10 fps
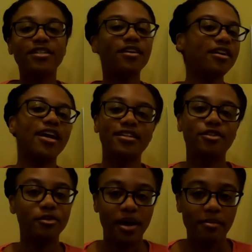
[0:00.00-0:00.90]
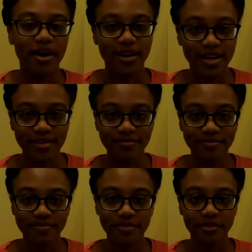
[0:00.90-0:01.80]
is connected to my
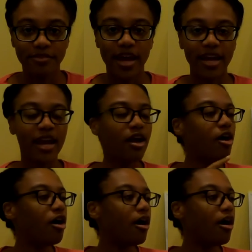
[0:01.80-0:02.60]
body, right?